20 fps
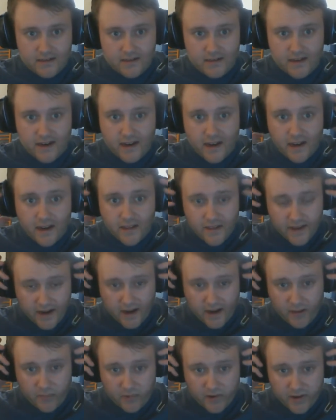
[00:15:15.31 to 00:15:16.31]
They are they
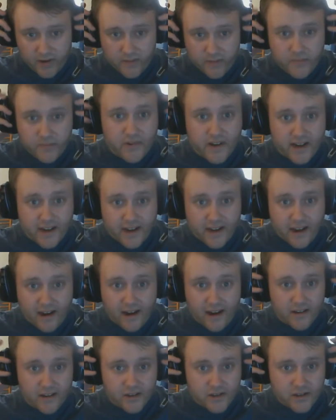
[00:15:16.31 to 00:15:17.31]
are pretty pretty
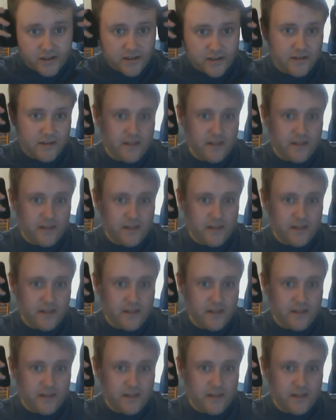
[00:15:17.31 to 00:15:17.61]
large,